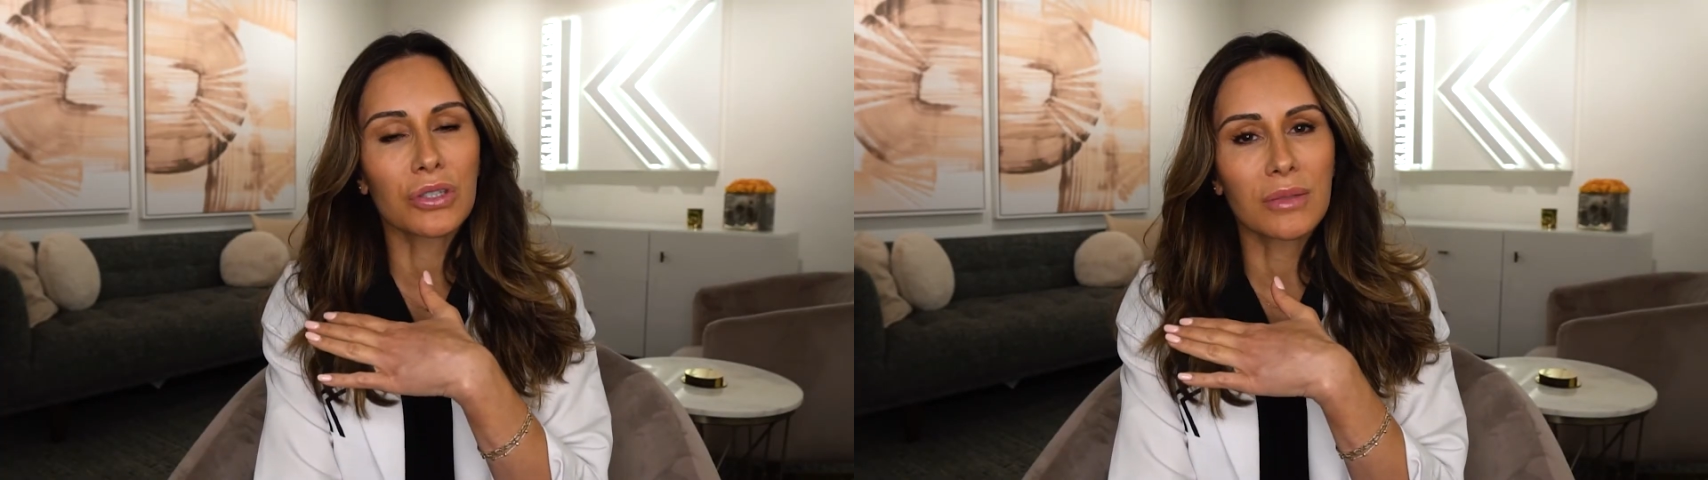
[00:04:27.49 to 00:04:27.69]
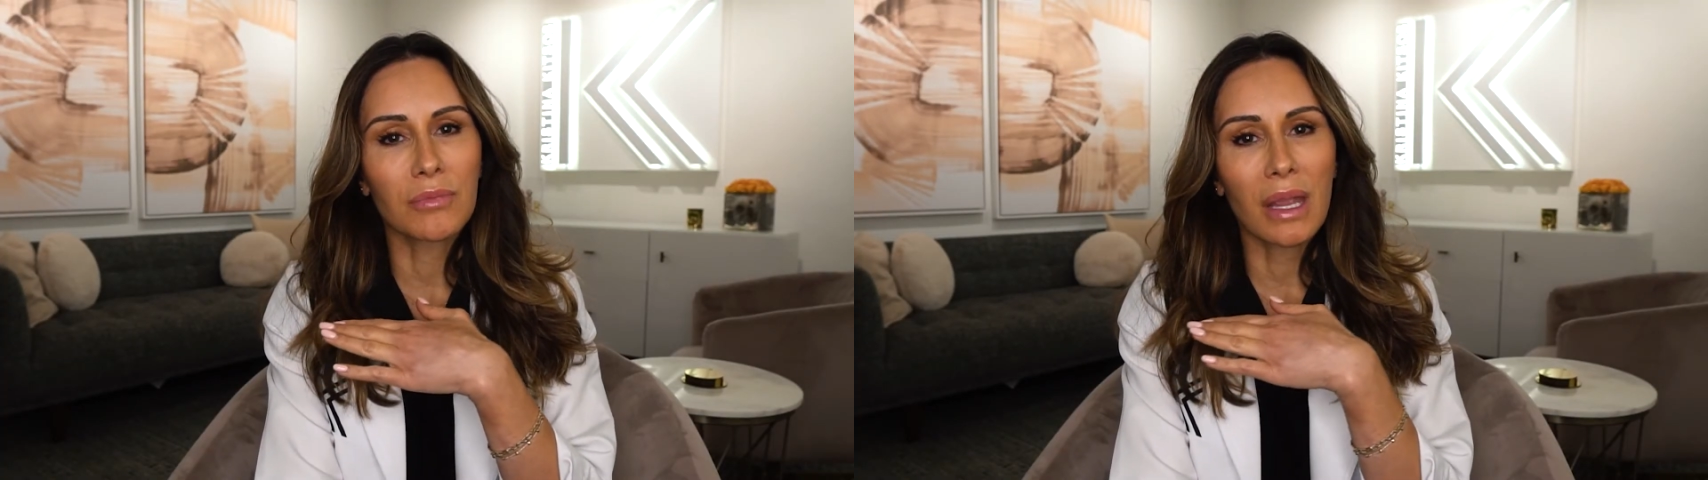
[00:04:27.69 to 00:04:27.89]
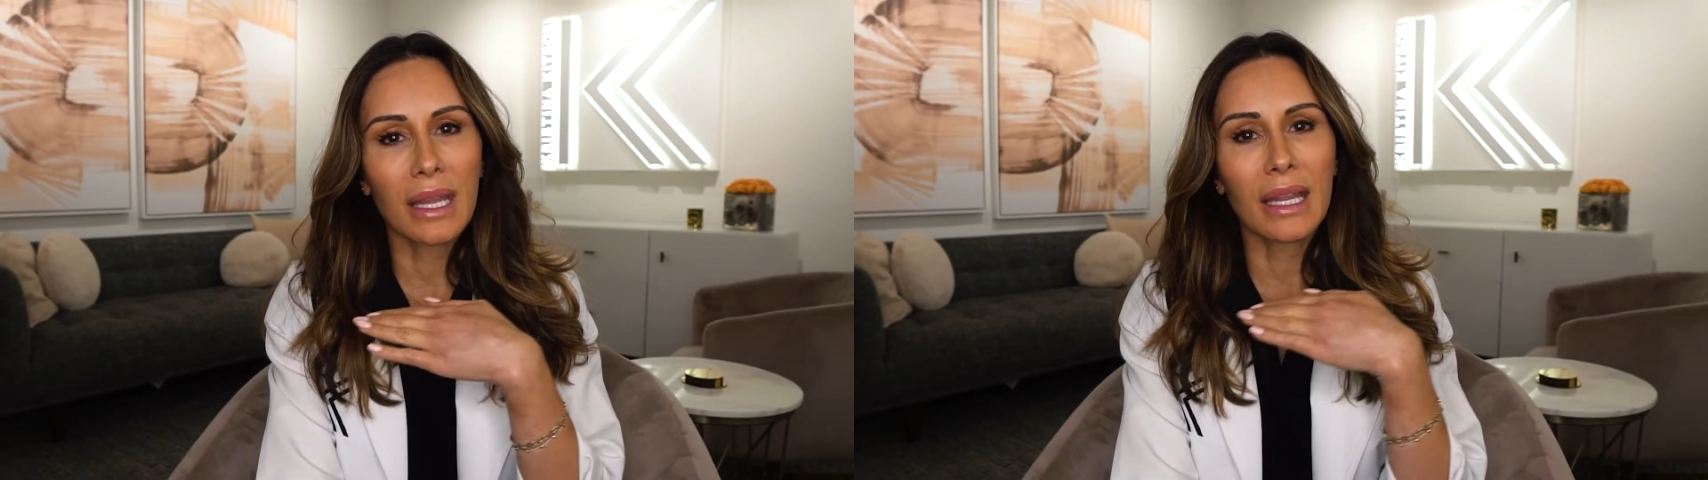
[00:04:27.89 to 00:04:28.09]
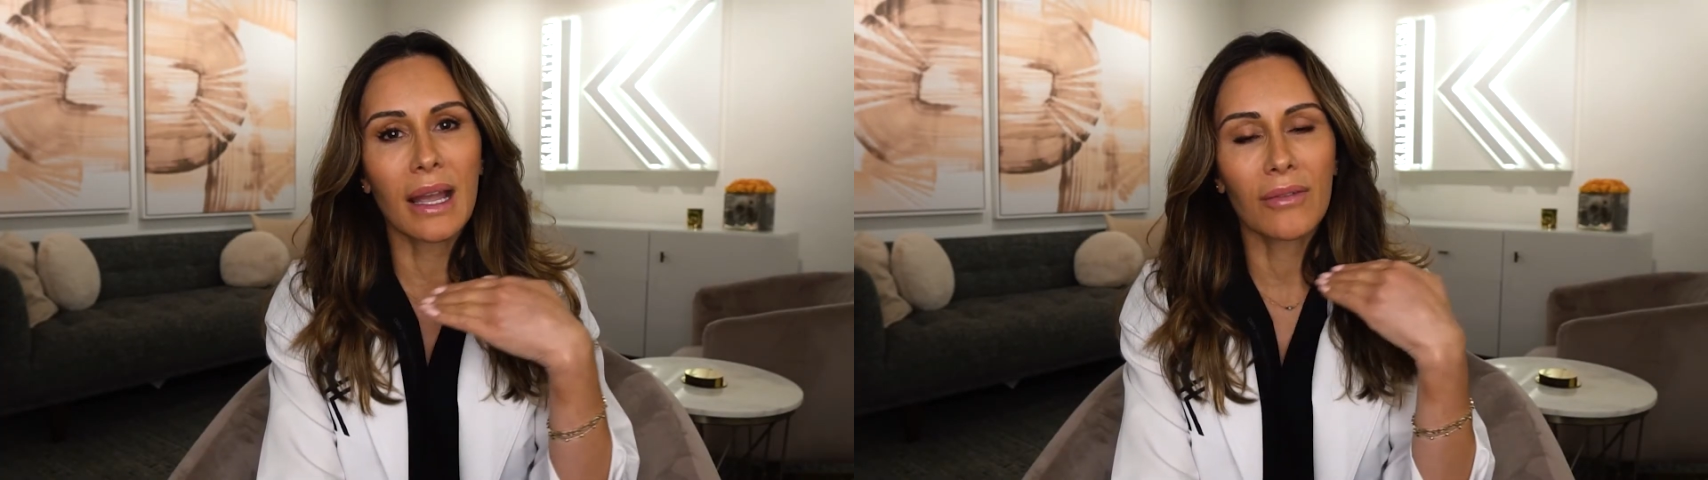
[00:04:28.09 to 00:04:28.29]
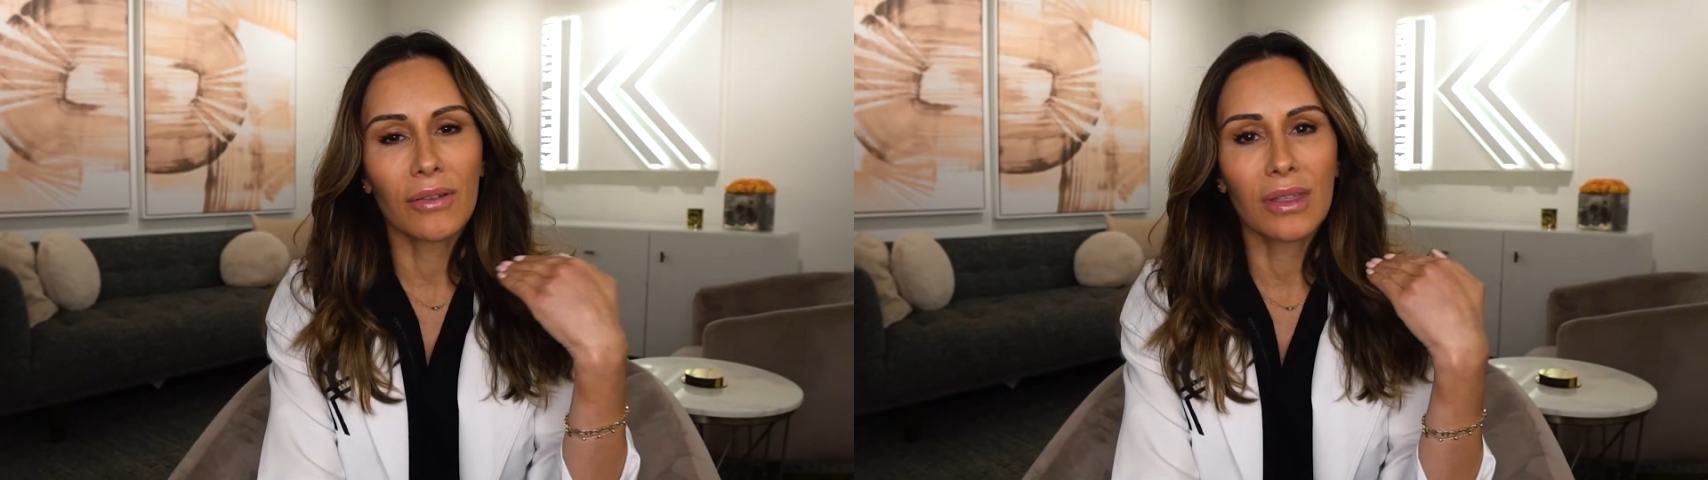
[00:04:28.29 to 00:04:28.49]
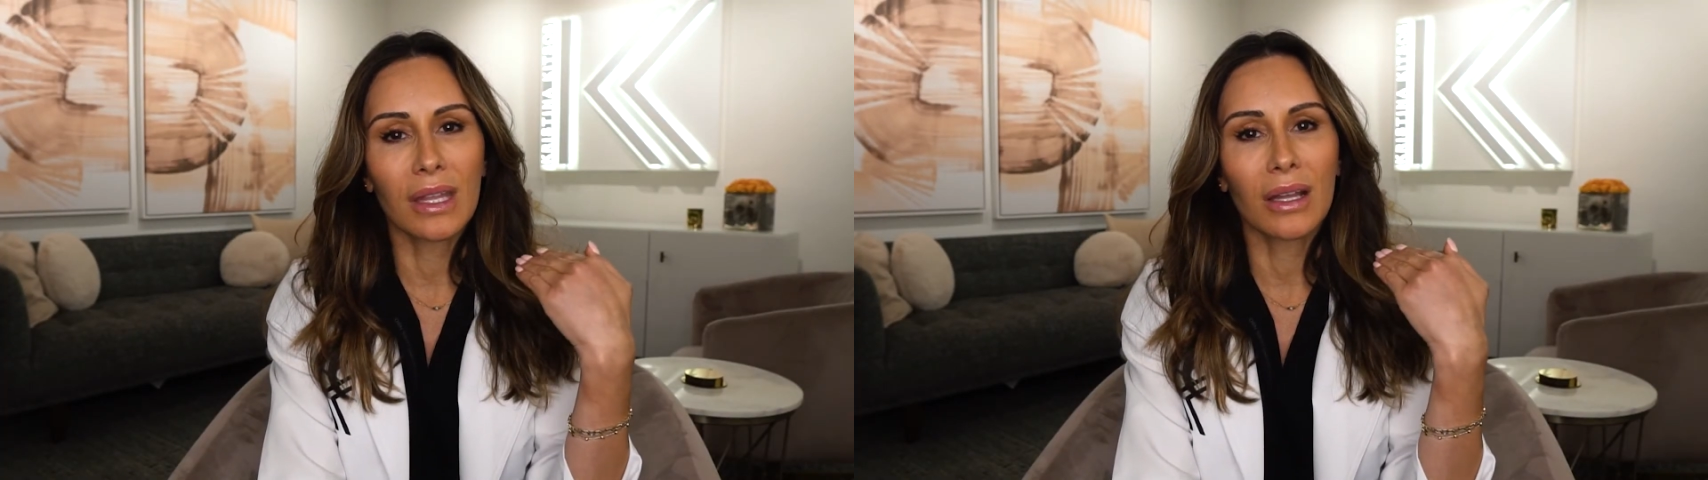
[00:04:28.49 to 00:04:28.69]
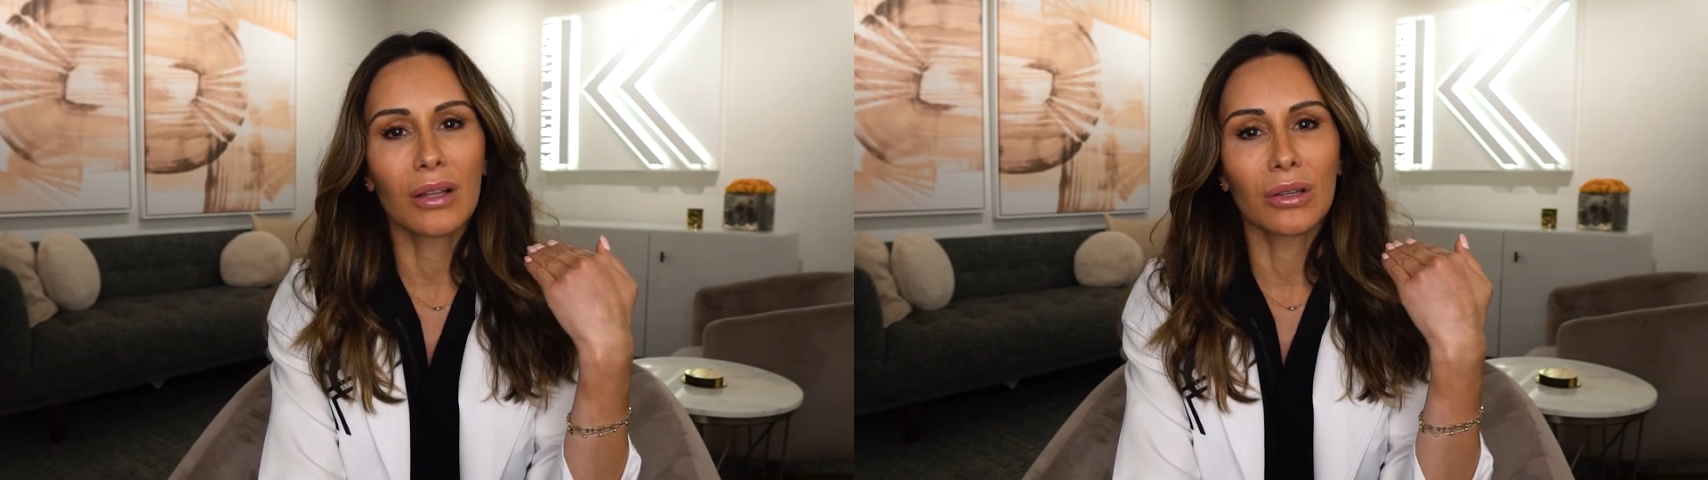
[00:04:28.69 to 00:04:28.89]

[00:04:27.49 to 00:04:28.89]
just making everything